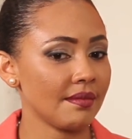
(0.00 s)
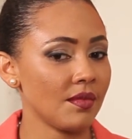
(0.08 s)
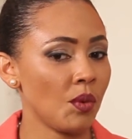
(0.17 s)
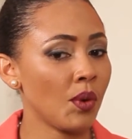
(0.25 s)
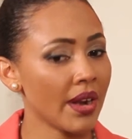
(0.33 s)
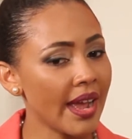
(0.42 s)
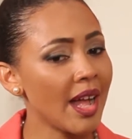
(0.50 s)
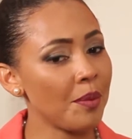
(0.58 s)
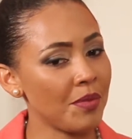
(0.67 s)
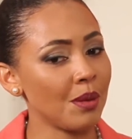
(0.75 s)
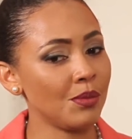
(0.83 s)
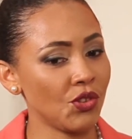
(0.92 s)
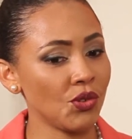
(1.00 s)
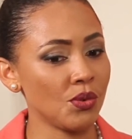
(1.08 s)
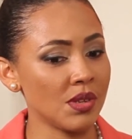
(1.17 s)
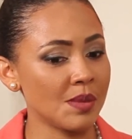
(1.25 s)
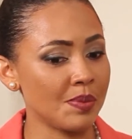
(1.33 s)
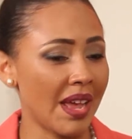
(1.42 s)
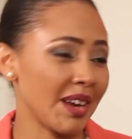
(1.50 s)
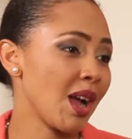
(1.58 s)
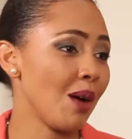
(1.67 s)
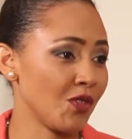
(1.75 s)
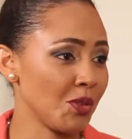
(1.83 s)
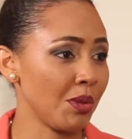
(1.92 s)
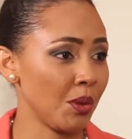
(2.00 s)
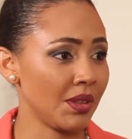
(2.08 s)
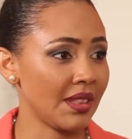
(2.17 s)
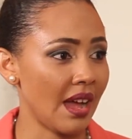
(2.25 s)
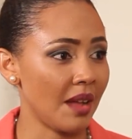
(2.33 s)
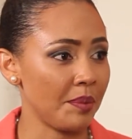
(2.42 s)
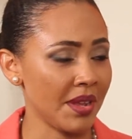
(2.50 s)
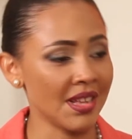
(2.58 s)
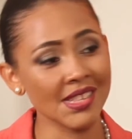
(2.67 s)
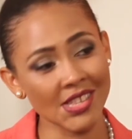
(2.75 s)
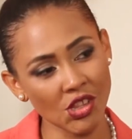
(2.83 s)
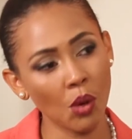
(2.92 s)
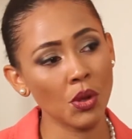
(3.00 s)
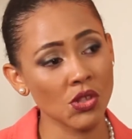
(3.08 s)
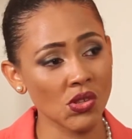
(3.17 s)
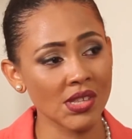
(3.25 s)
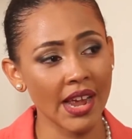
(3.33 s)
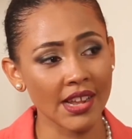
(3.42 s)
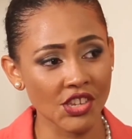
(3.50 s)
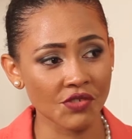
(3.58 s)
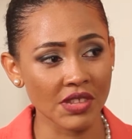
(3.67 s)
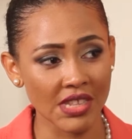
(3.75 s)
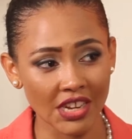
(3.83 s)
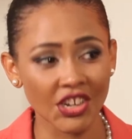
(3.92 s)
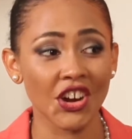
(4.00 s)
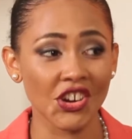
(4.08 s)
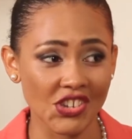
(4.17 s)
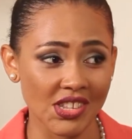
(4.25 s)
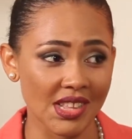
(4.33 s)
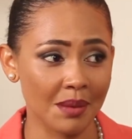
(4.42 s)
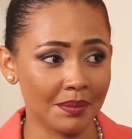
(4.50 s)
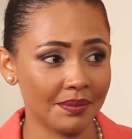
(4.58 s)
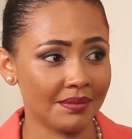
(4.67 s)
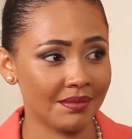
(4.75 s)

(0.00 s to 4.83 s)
what I help them do is get comfortable with that, because it's not what society really encourages them